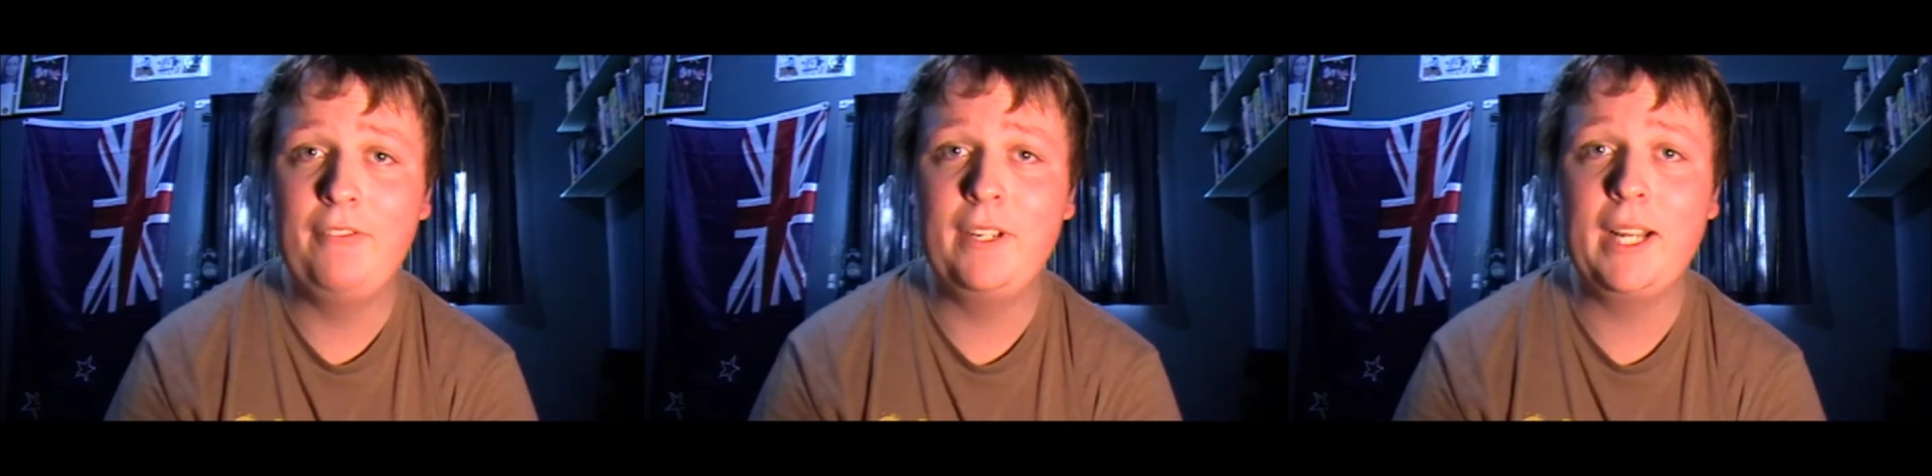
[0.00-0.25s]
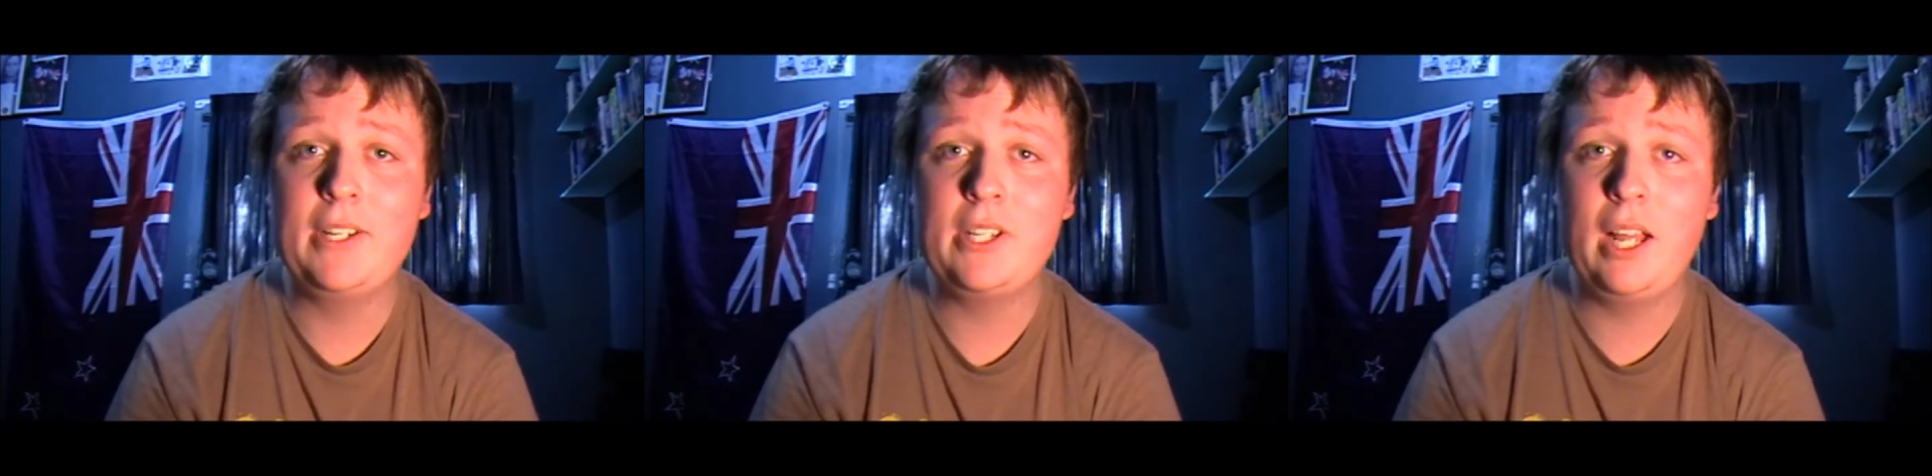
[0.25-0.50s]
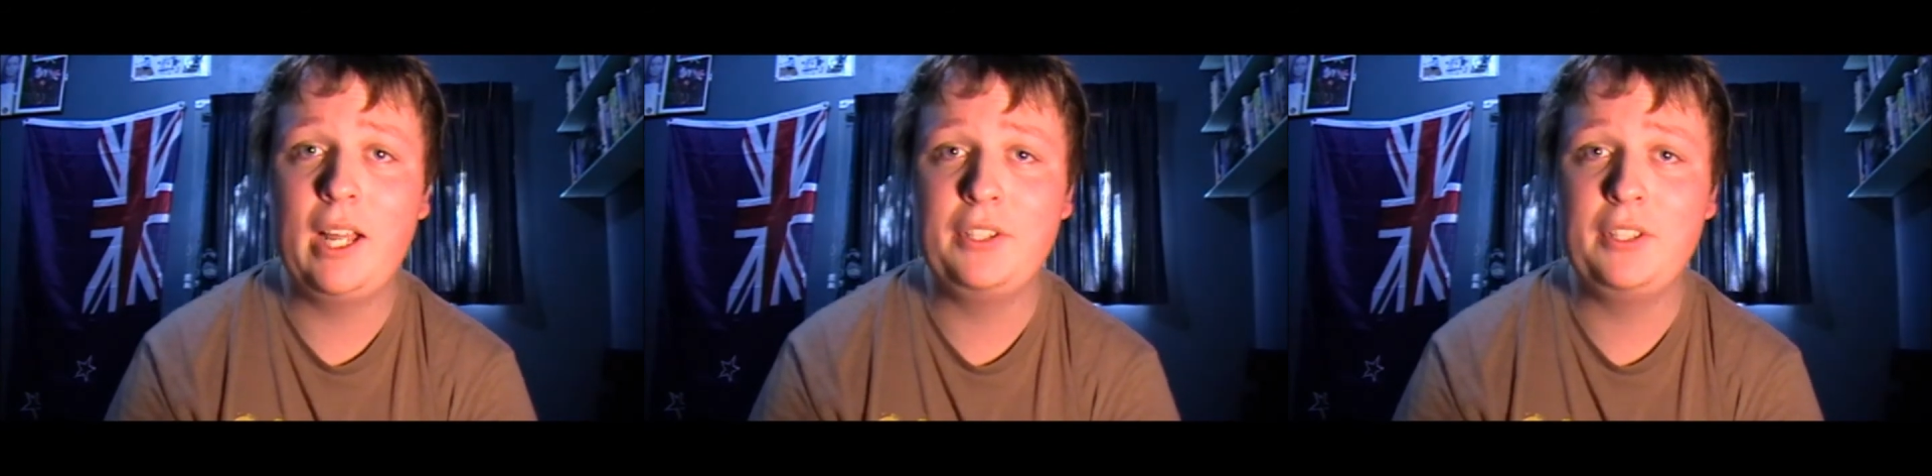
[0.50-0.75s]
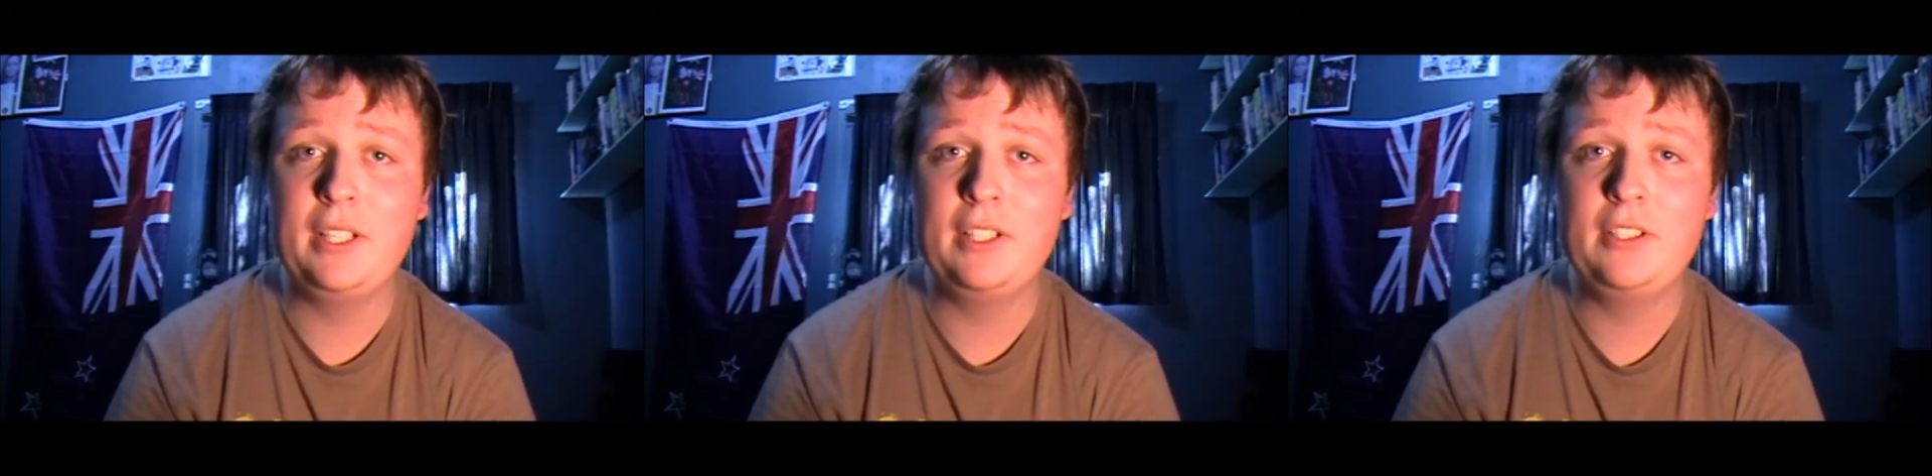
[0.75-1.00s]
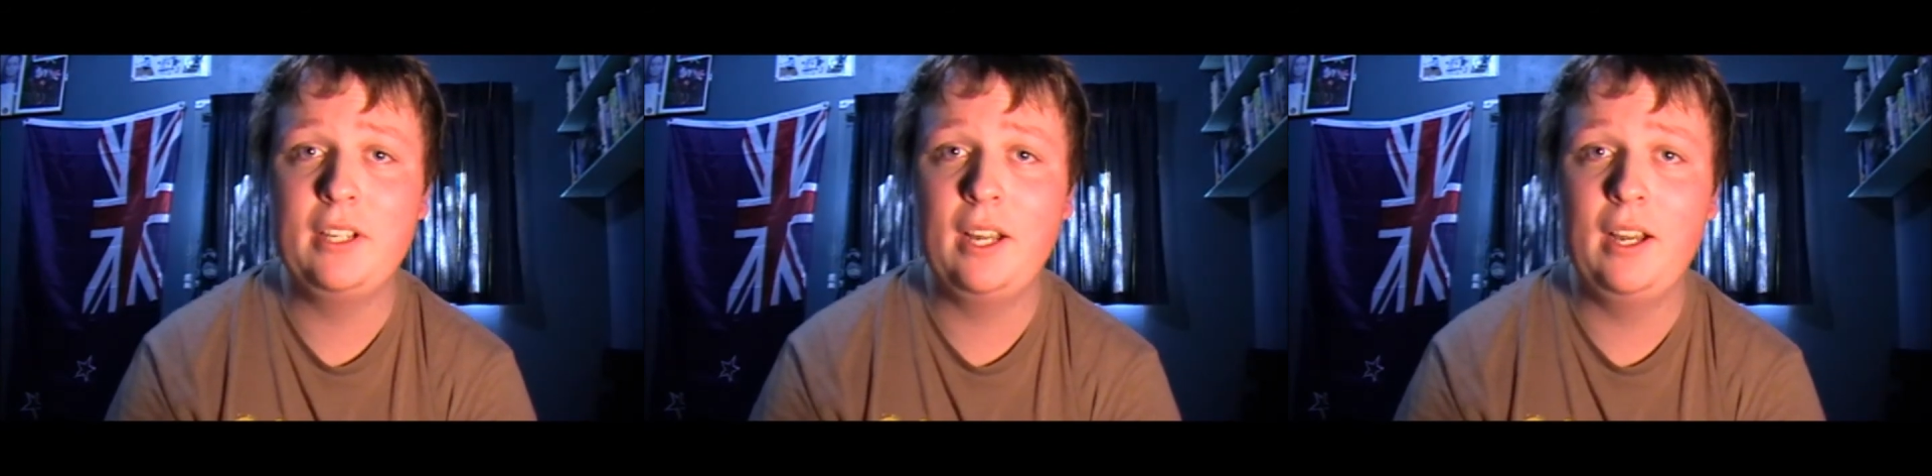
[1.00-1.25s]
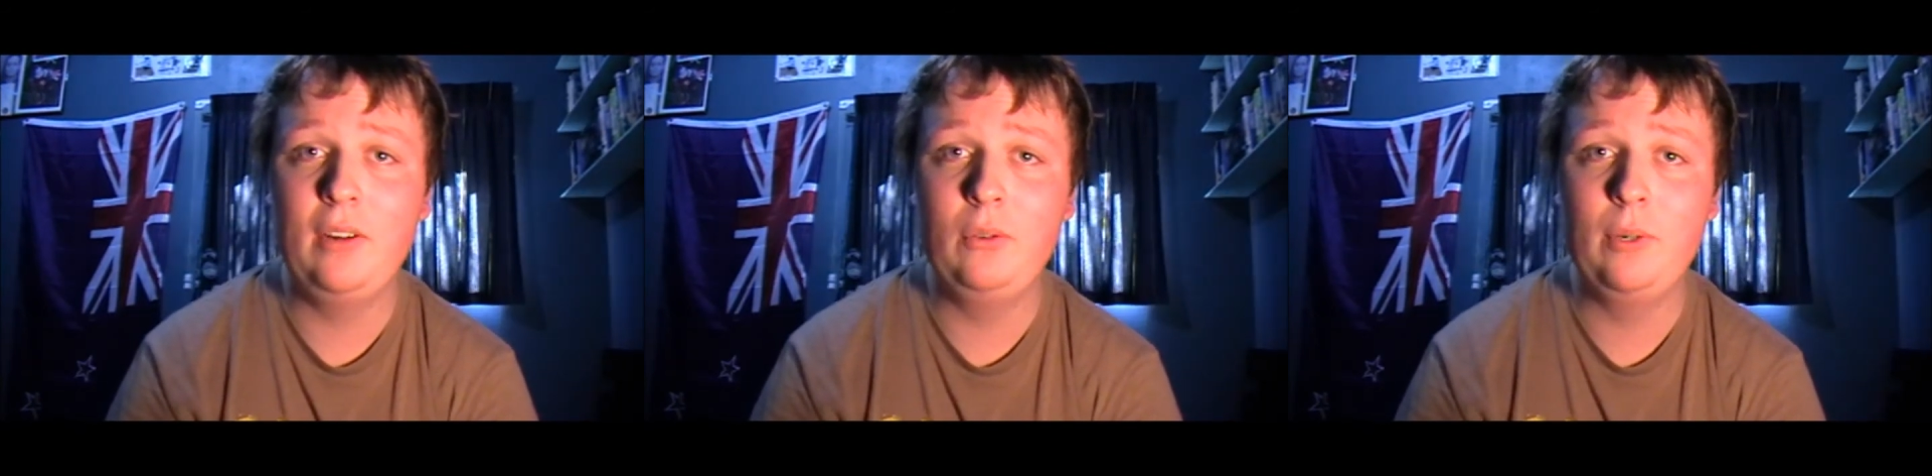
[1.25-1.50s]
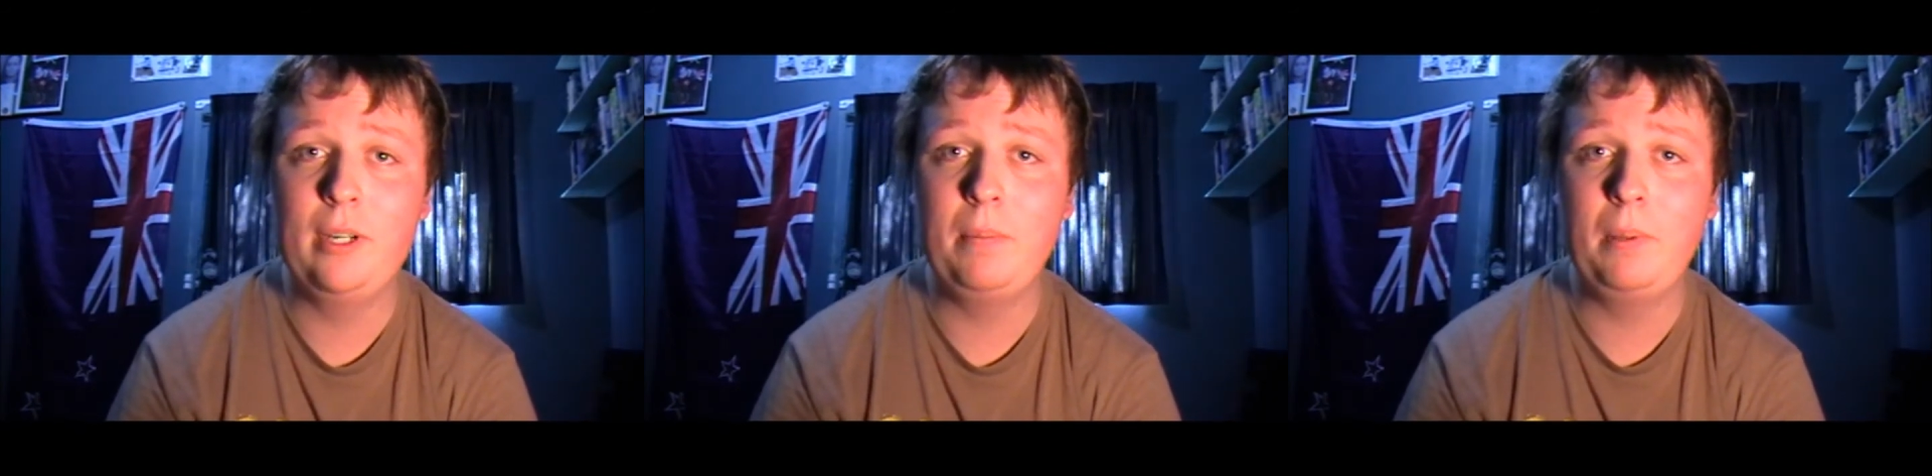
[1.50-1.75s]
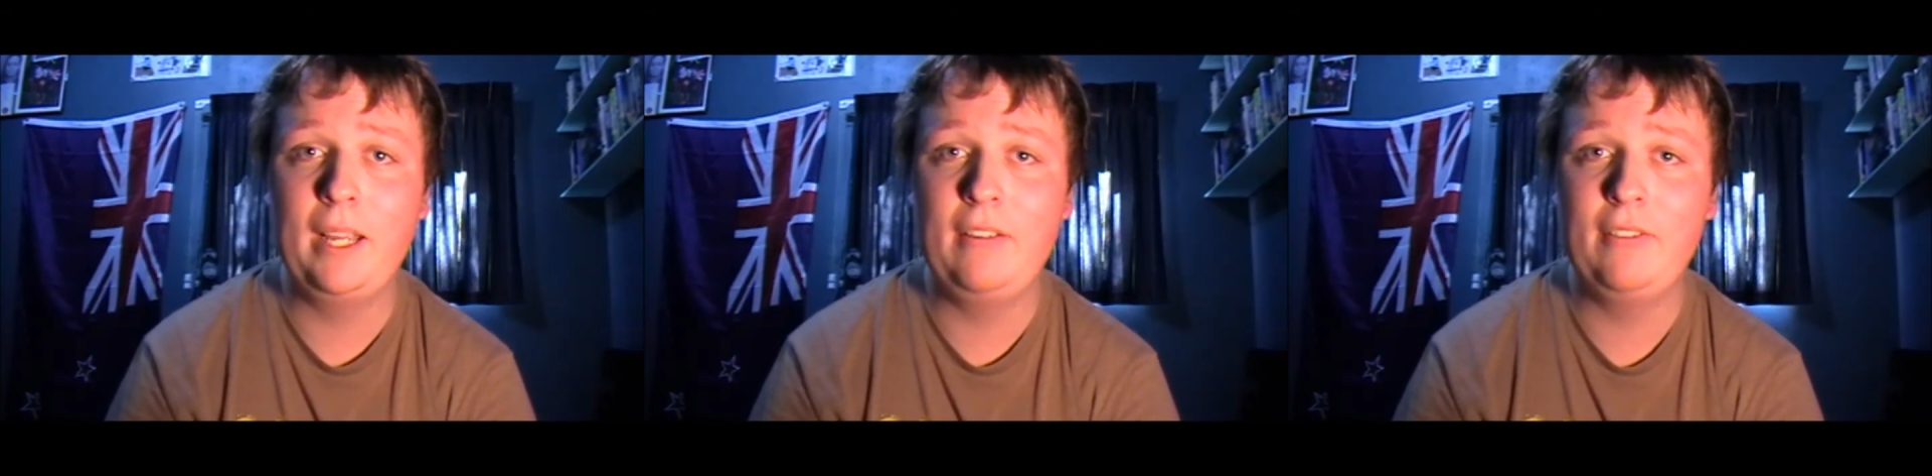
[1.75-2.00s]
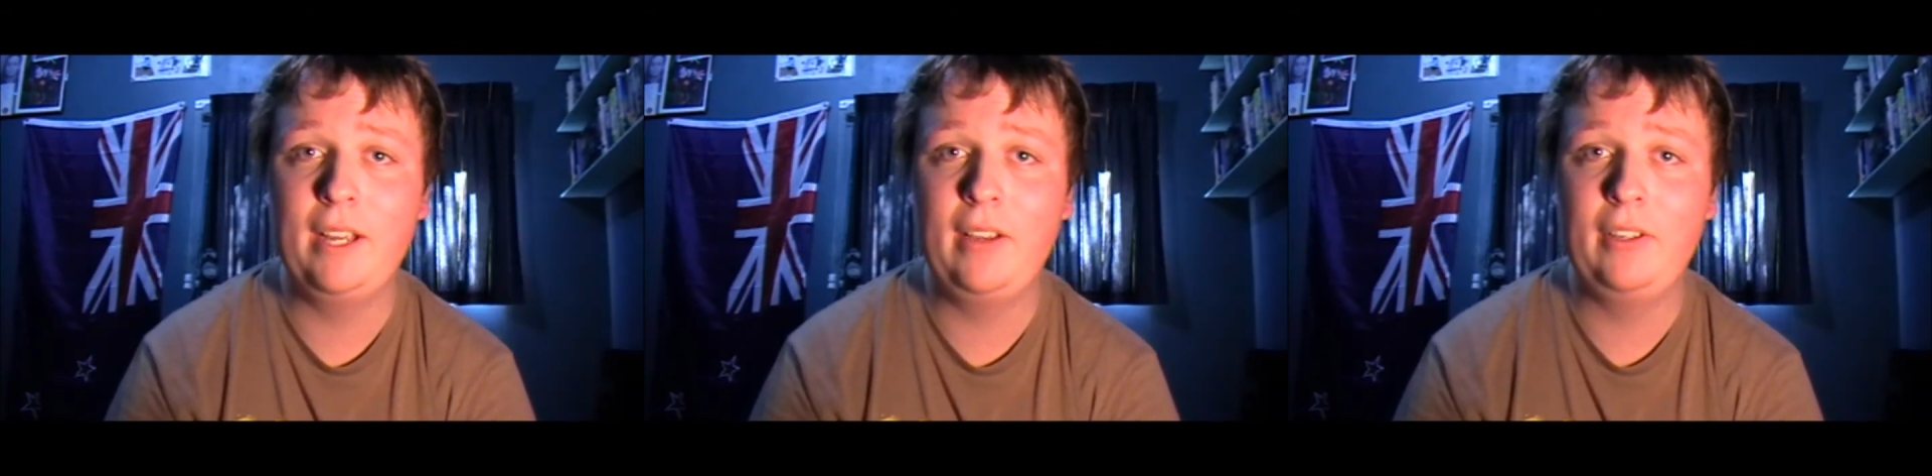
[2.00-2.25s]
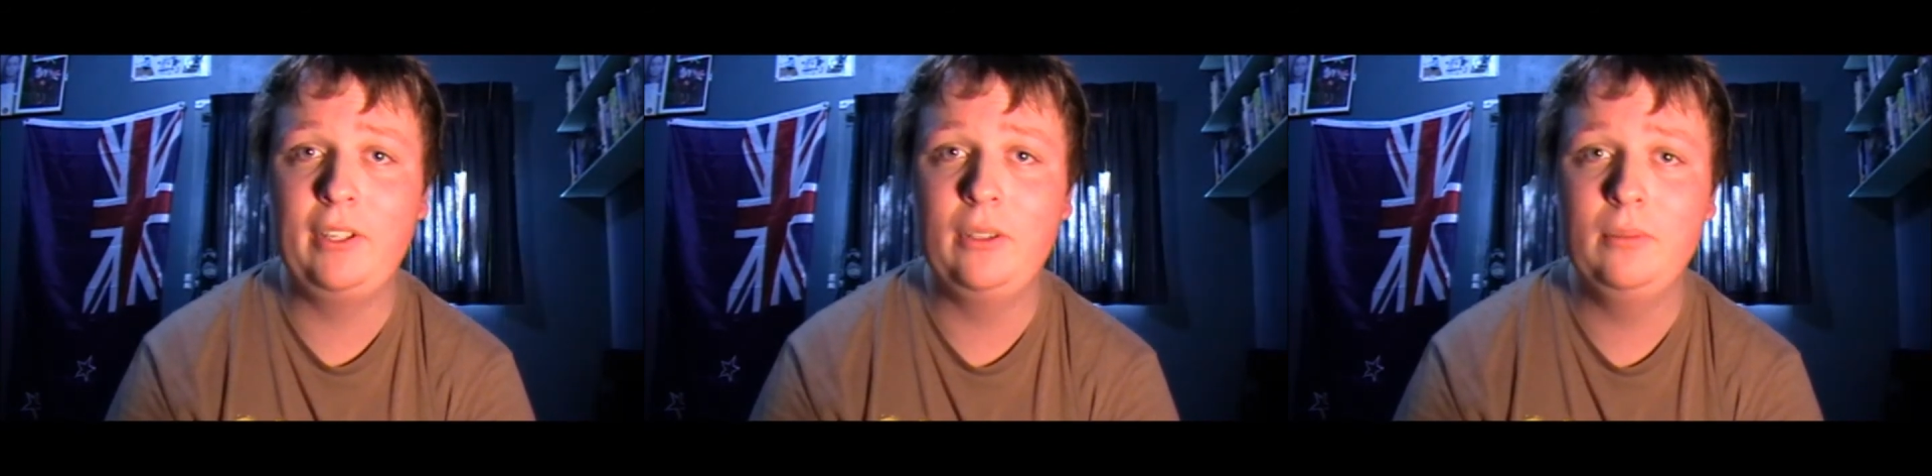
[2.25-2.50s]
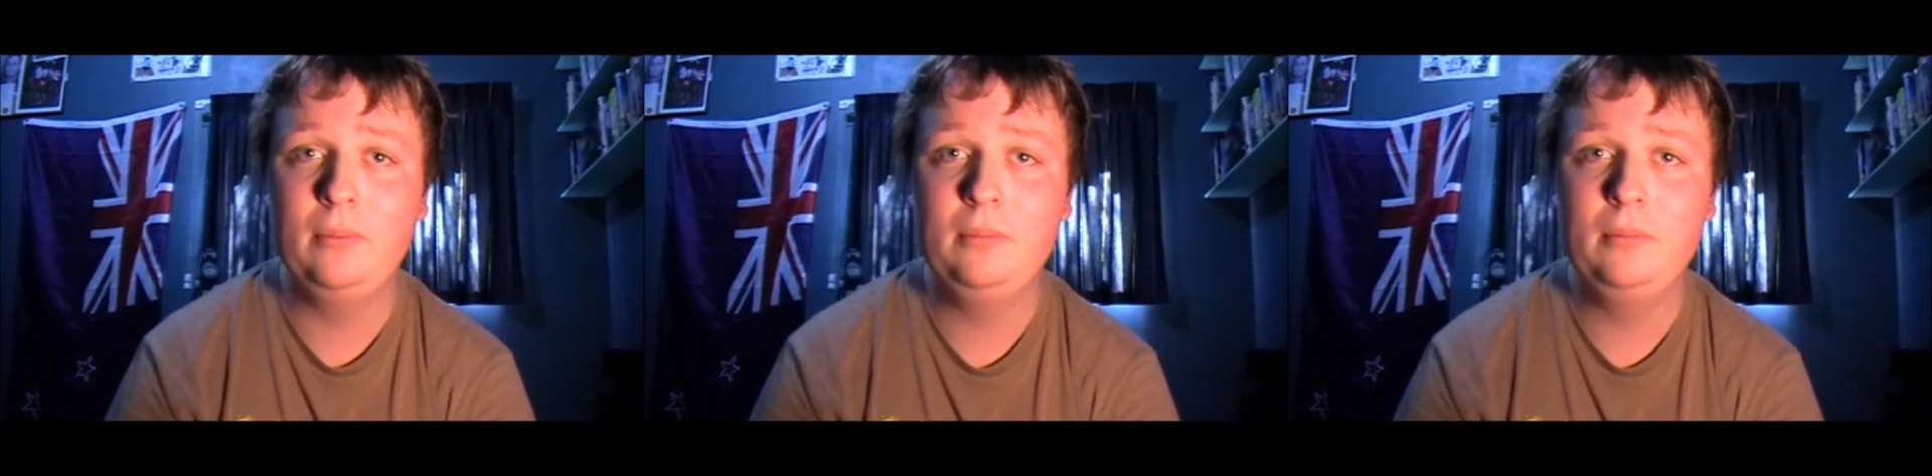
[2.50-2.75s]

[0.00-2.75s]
think it's lost its replay value,